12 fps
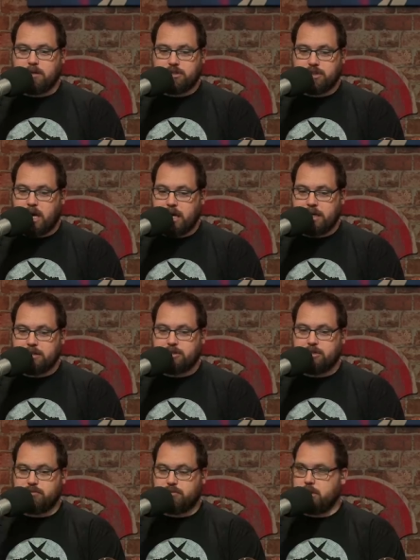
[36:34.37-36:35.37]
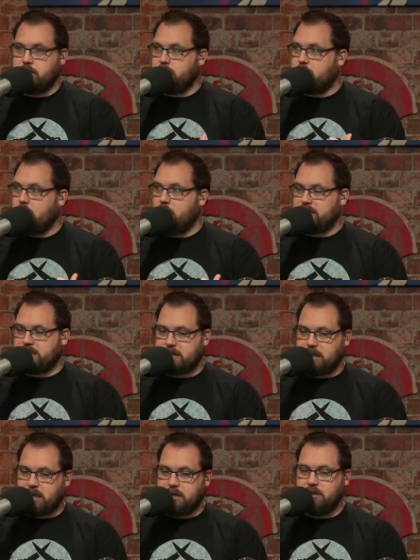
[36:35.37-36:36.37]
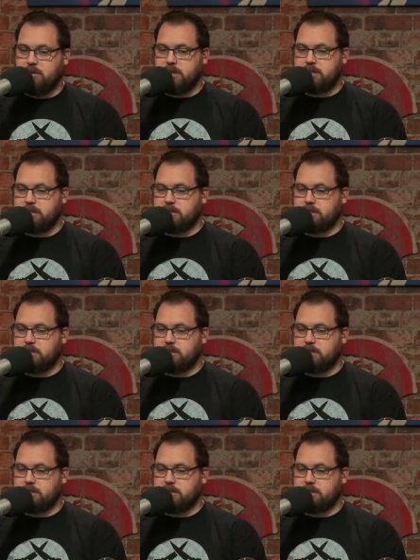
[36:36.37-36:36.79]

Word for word: the Giants you you go is it Dion Lewis,